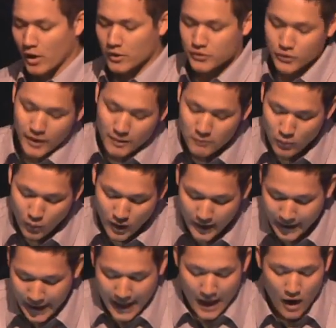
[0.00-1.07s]
So, number
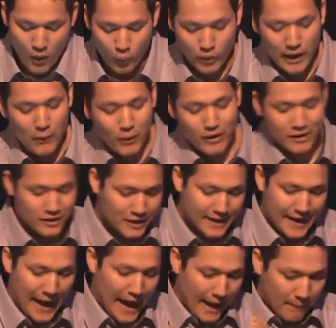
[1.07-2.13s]
one, what I want to
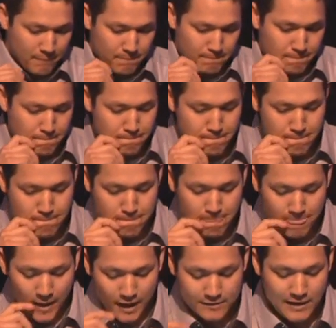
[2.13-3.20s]
look at
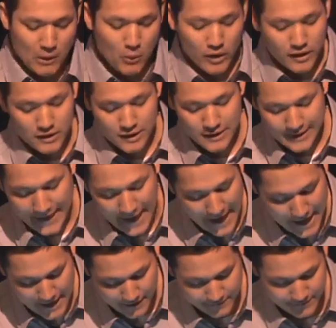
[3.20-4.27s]
is I want to look
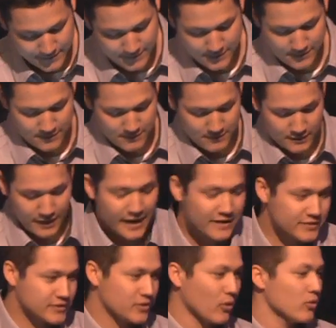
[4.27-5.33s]
at the
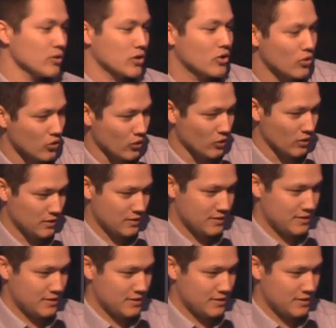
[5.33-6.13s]
historical